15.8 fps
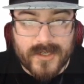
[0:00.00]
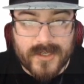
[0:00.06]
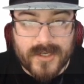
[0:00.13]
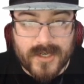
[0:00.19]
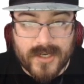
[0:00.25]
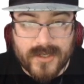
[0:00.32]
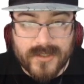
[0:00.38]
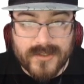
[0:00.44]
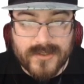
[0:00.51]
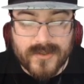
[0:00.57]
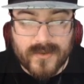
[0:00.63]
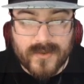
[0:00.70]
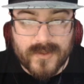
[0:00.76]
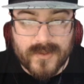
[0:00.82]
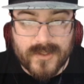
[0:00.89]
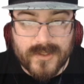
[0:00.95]
current
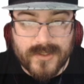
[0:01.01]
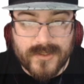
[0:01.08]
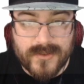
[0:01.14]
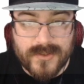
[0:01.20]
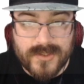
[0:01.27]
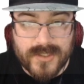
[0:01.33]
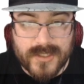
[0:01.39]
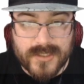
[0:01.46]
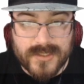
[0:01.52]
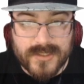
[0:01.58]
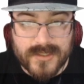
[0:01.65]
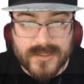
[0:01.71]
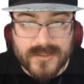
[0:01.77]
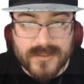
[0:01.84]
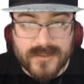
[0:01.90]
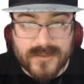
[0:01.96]
or new
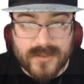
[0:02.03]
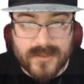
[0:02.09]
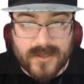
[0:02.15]
junctions,